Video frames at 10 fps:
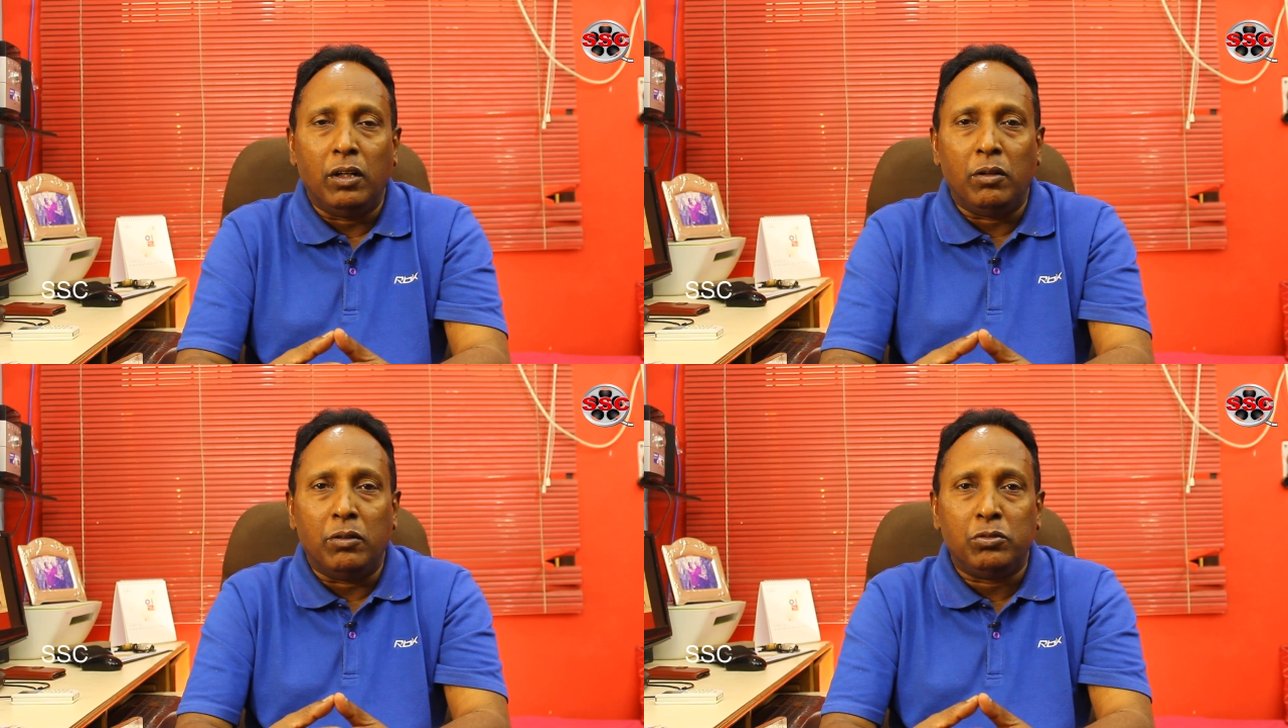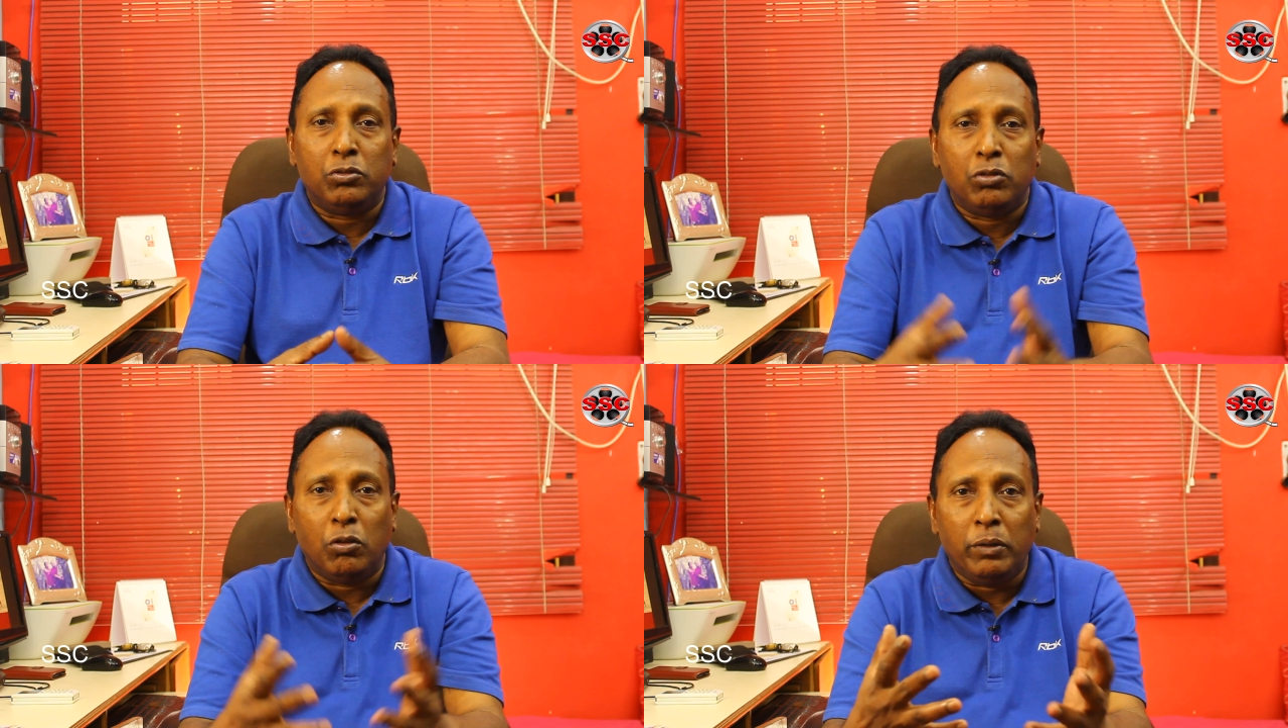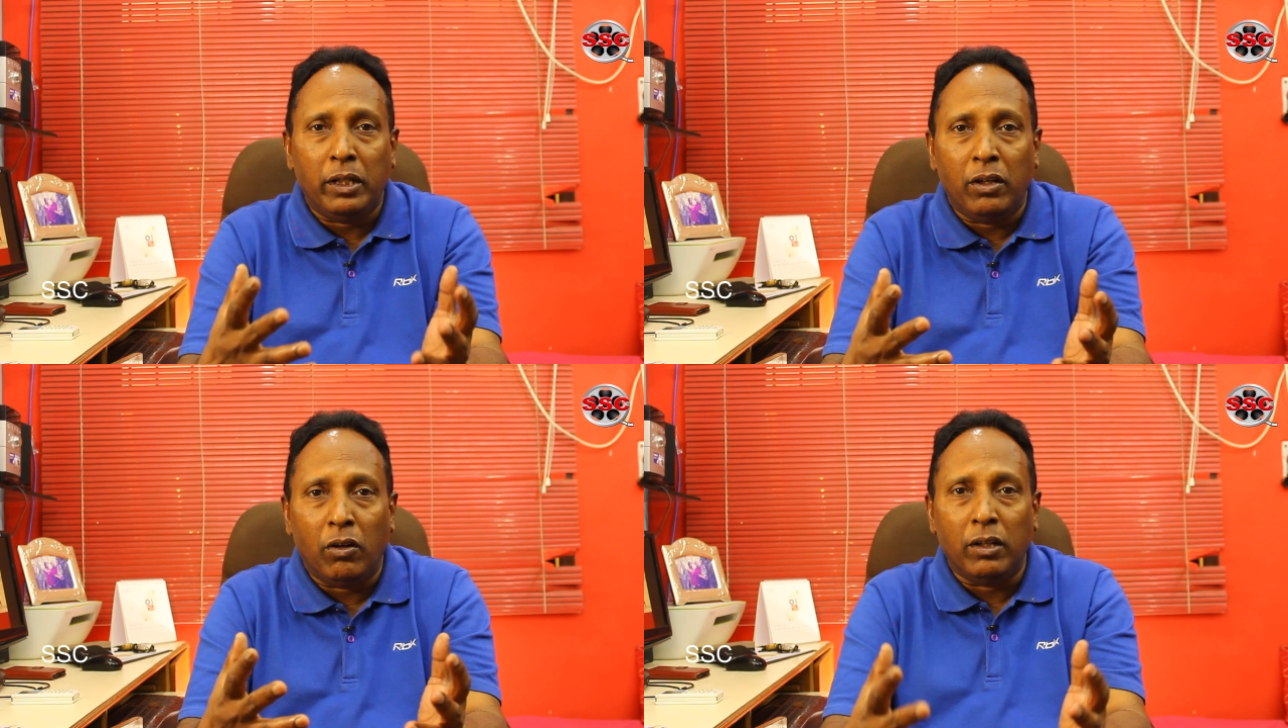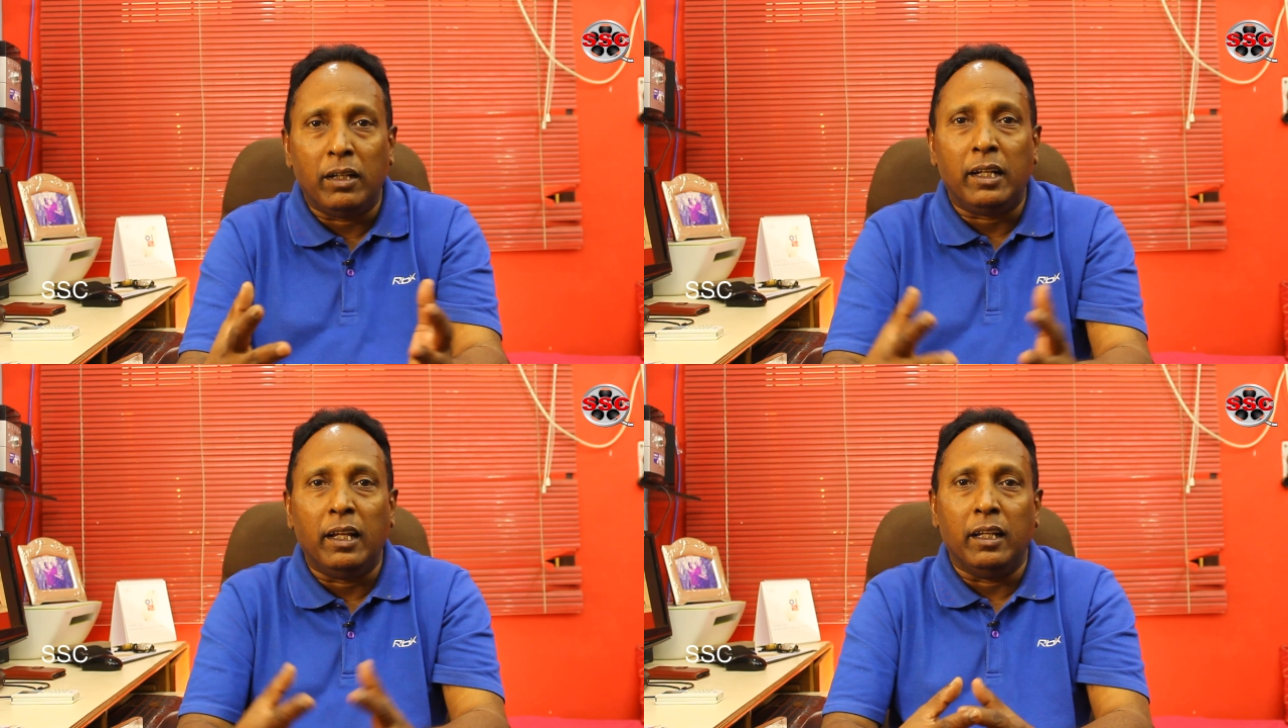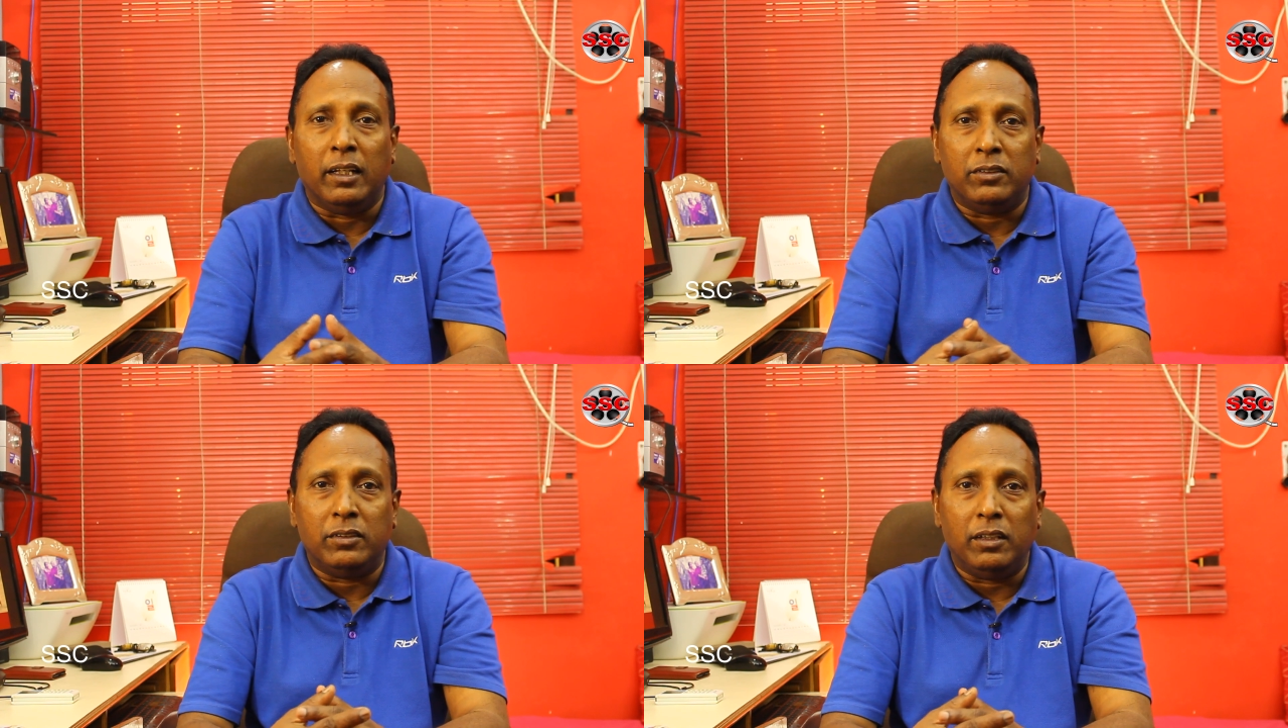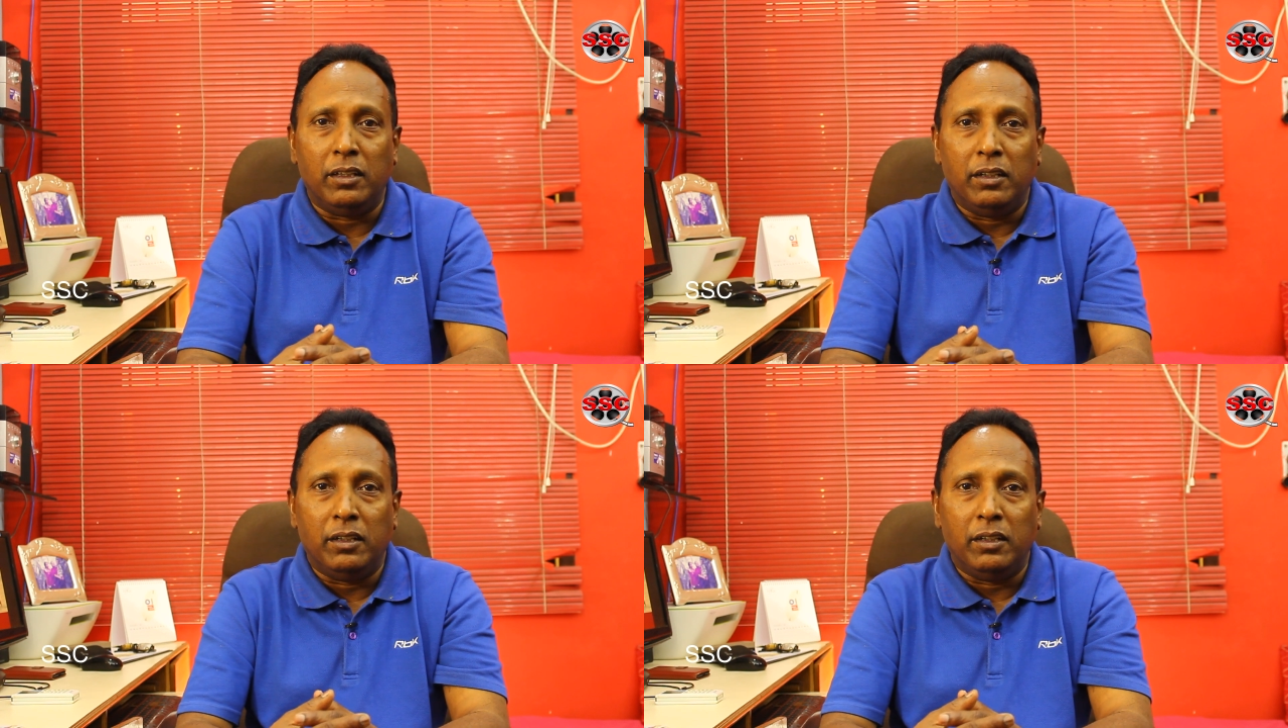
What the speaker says: so many honor killings.